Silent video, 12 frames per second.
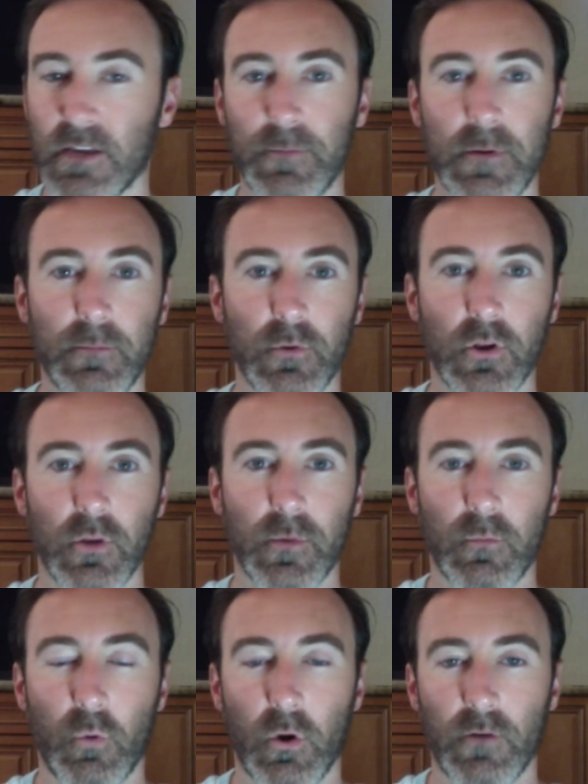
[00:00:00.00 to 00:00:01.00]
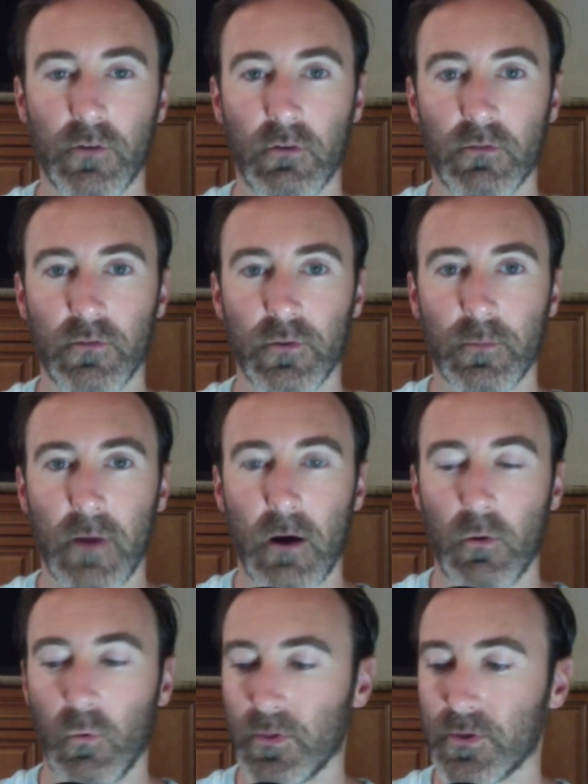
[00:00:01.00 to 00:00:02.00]
Give people a little bit more of an overview
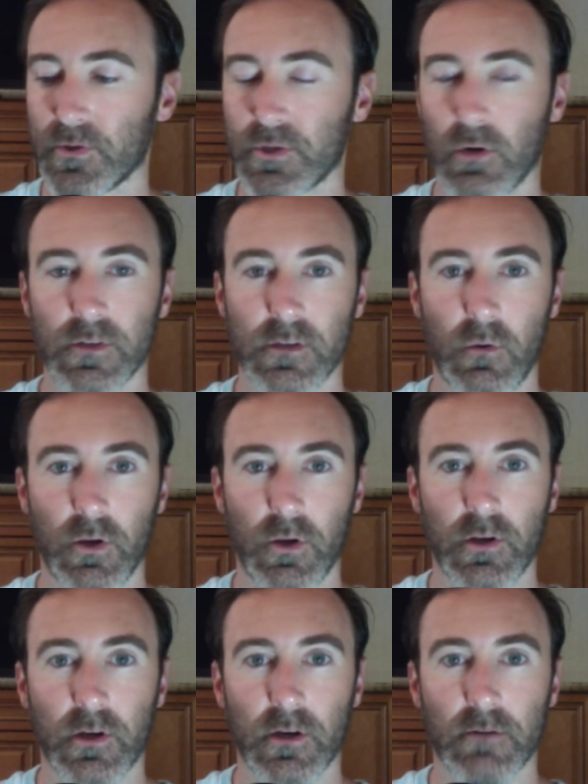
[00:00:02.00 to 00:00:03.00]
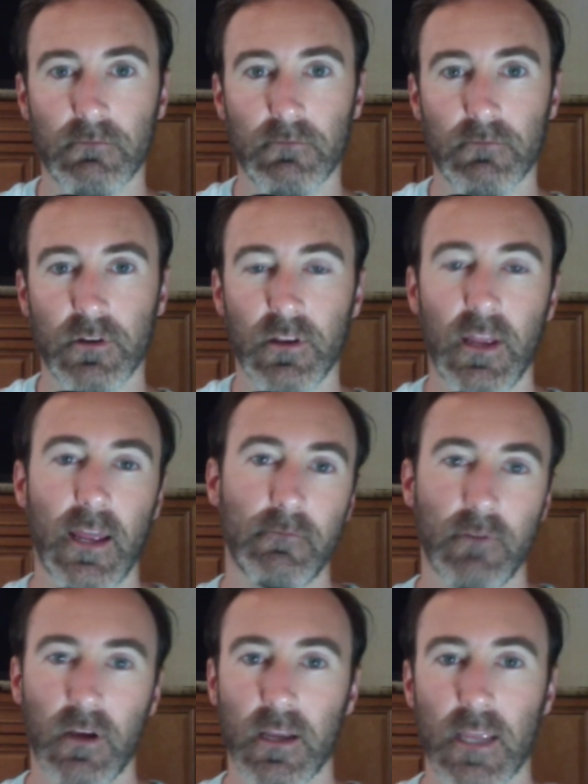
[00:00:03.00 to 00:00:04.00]
about what the show is. I want you to,
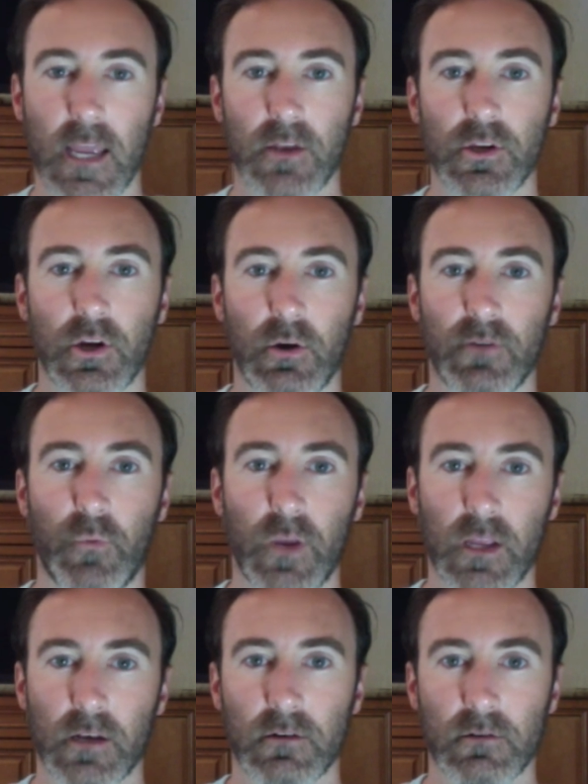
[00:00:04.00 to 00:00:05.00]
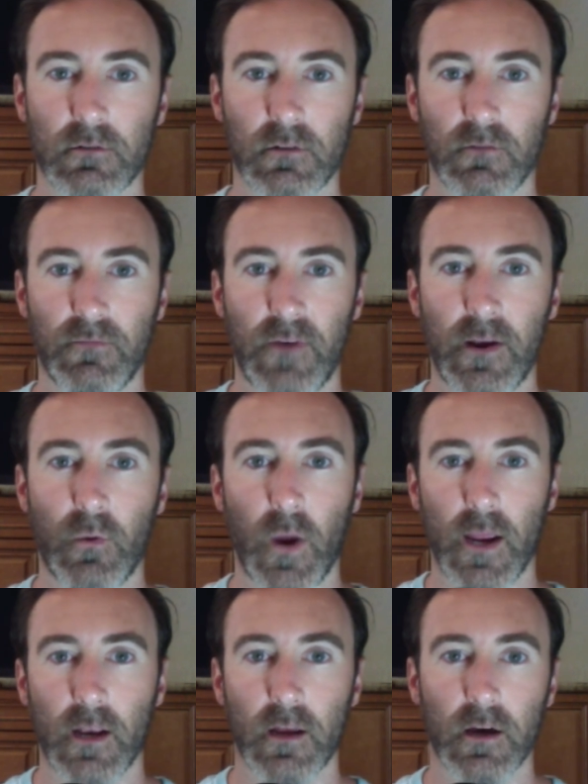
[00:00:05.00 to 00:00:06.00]
and again, if we can find a
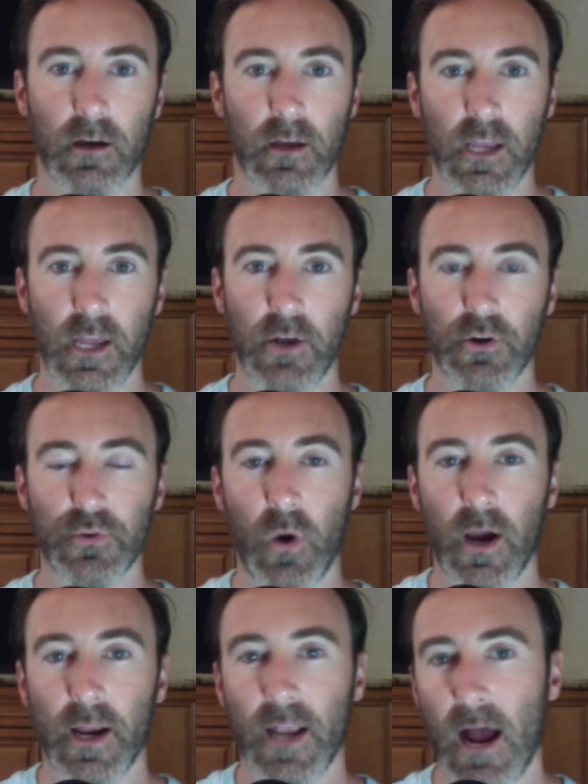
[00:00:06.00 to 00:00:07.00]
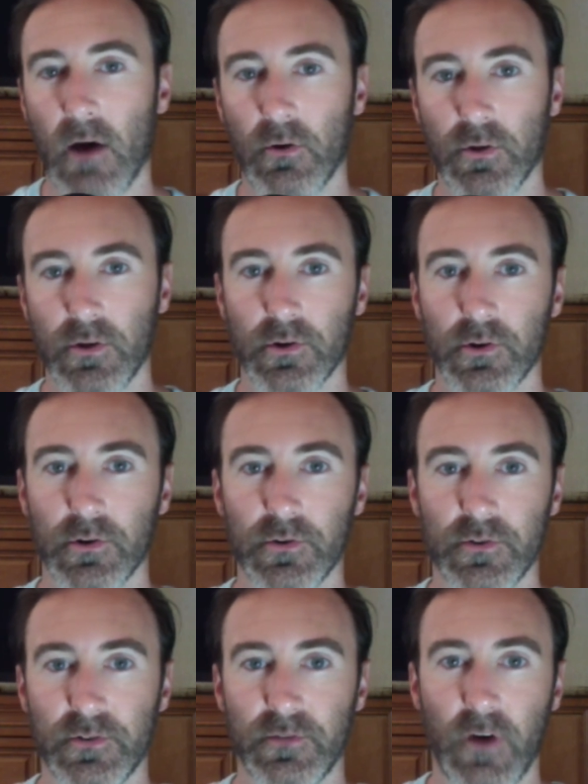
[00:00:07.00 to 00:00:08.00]
way to intertwine how
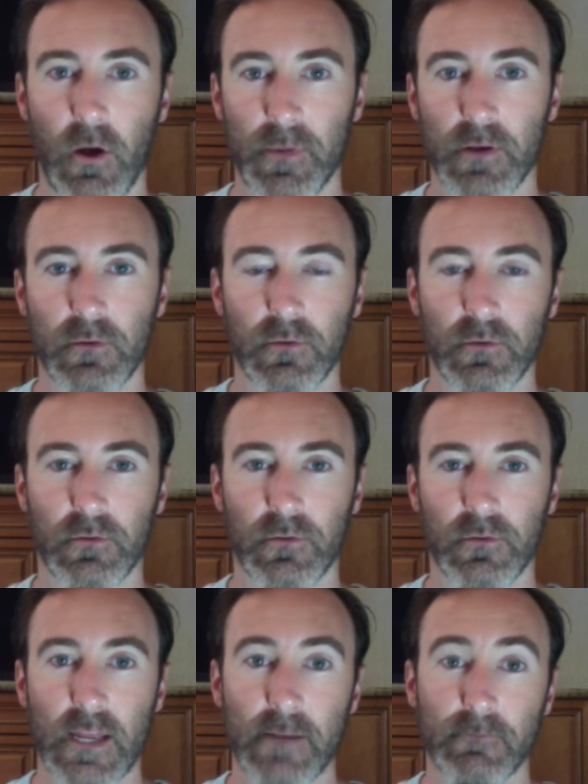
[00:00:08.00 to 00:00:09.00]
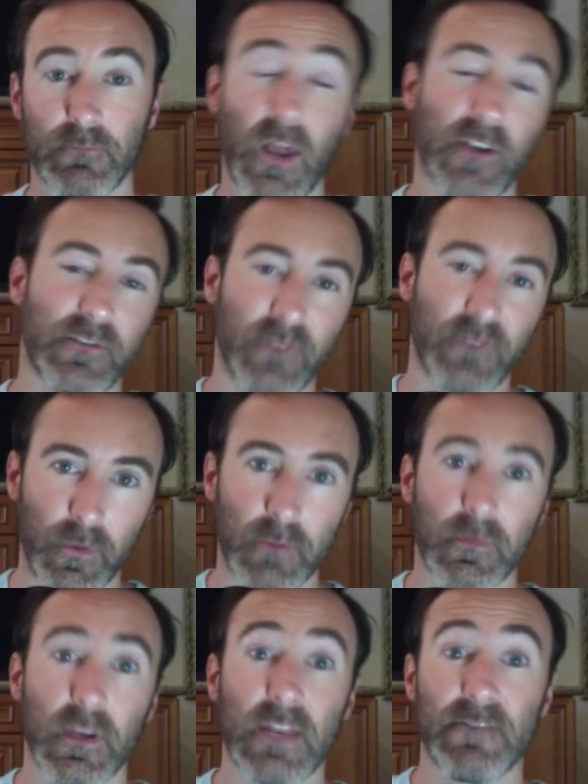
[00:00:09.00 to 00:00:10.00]
you're developing and not
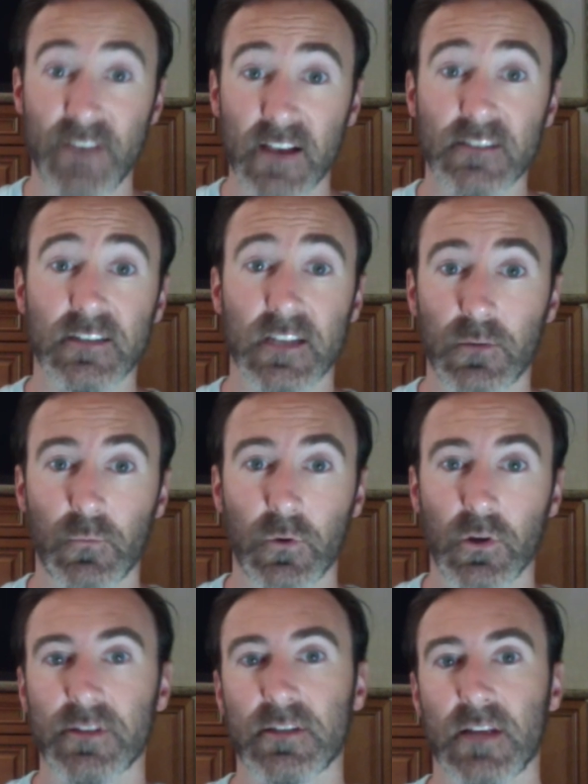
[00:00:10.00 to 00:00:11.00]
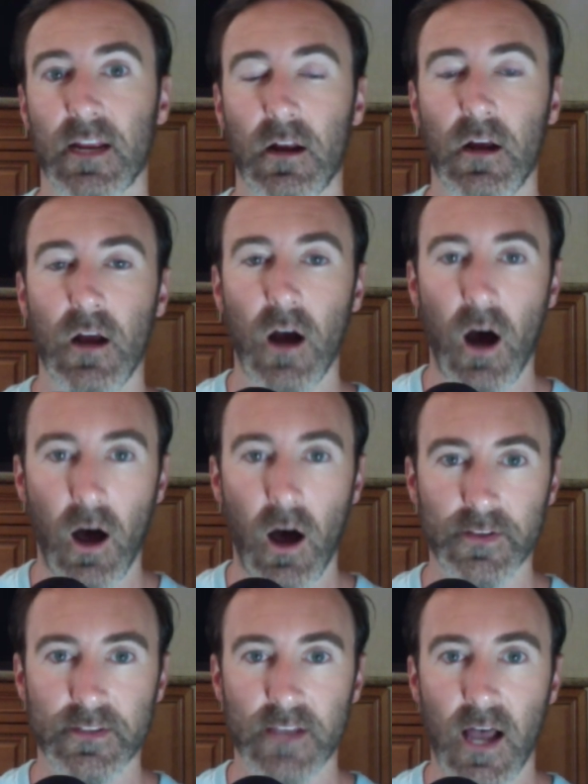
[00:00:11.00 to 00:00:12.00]
developing, but investing in real estate
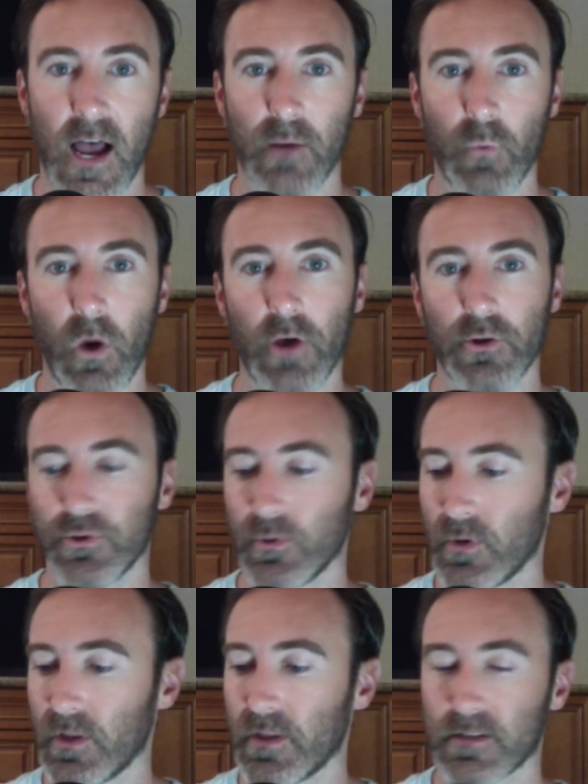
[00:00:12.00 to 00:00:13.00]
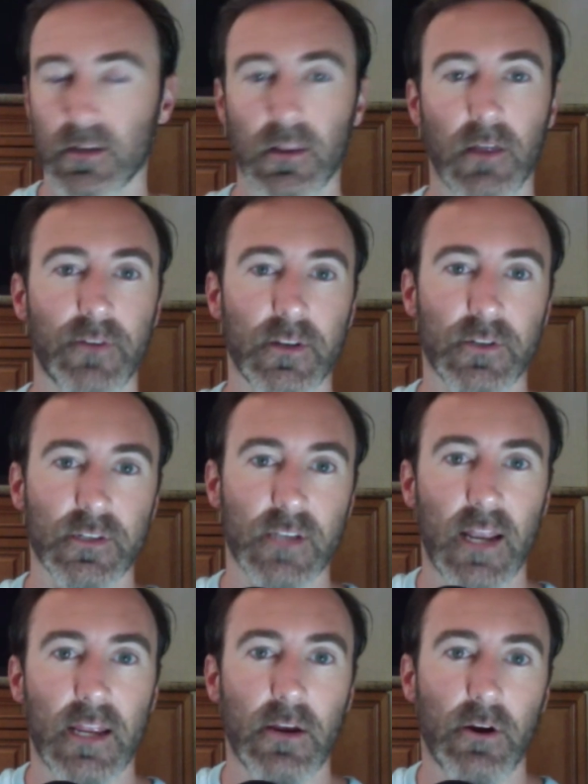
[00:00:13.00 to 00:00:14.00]
on the side while you're doing this, I'd love to
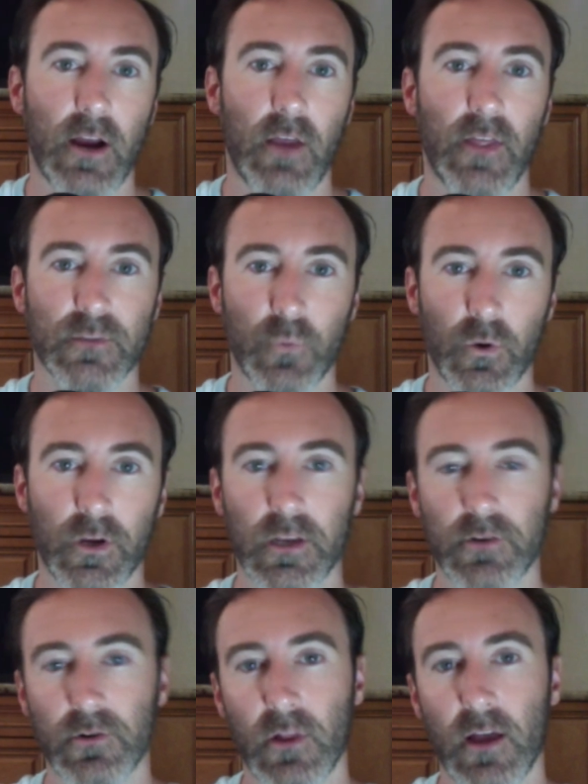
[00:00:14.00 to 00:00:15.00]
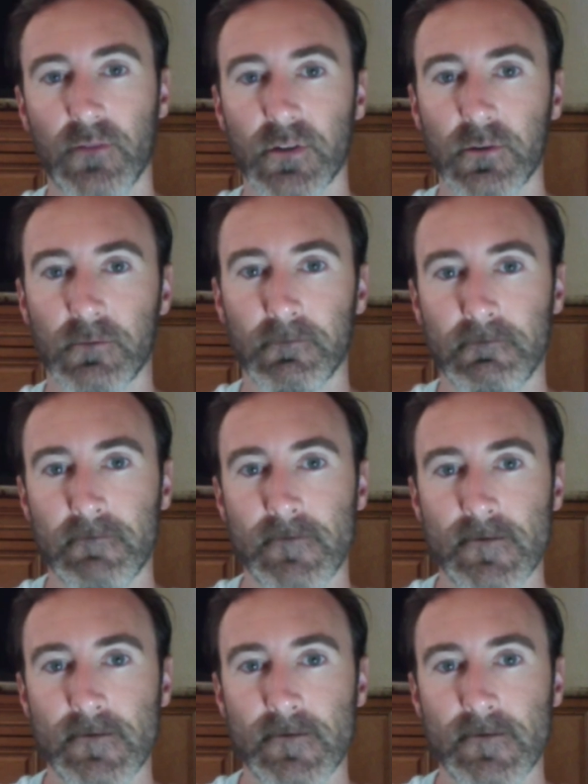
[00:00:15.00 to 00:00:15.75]
just kind of hear how that's working in your life too.